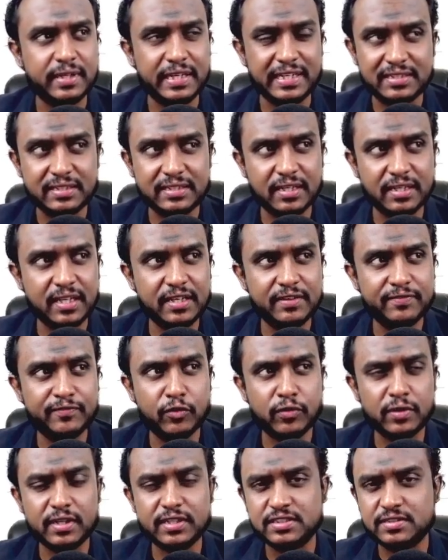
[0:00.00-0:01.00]
internally
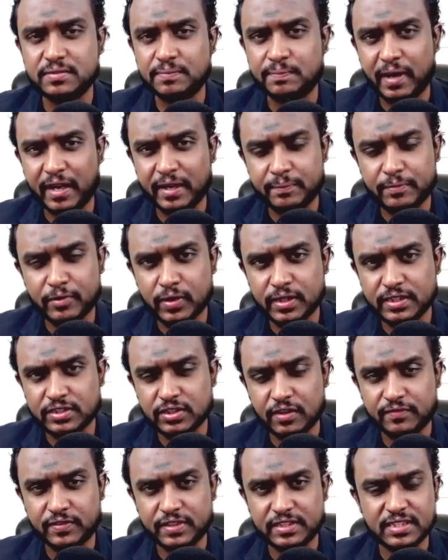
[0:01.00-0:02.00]
focused manipulation
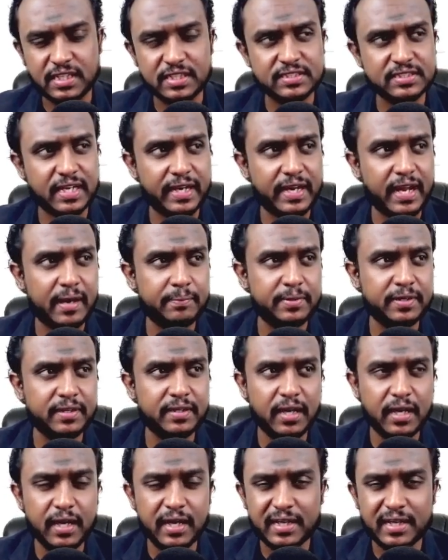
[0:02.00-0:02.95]
of results can happen,